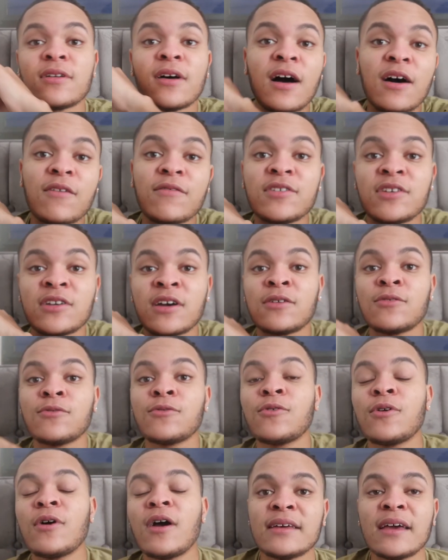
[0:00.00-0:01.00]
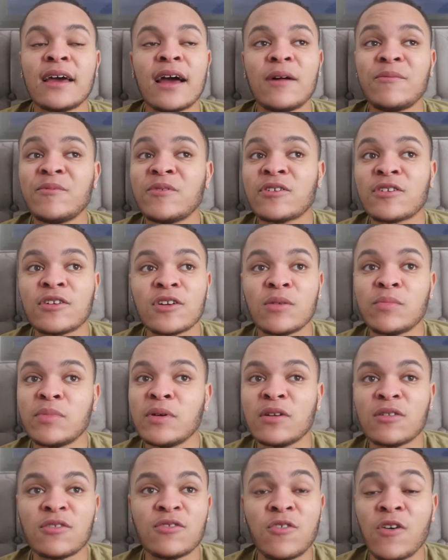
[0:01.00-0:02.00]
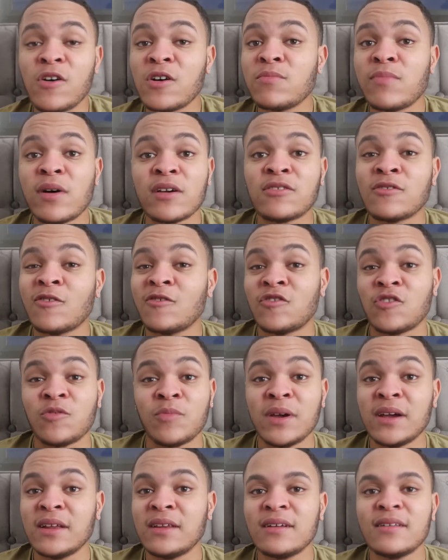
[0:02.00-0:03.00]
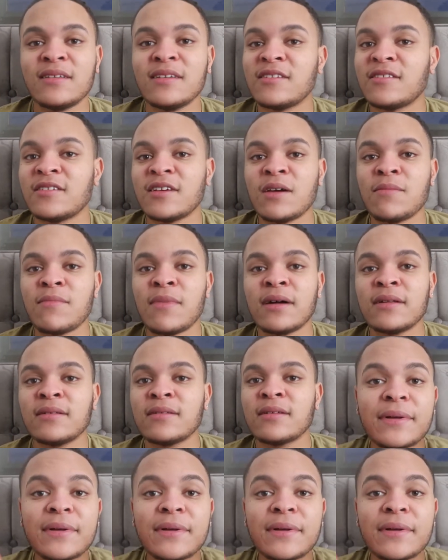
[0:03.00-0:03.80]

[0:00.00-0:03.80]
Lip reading: on the other channel. Yeah, I'm just gonna be growing my social media this year, man.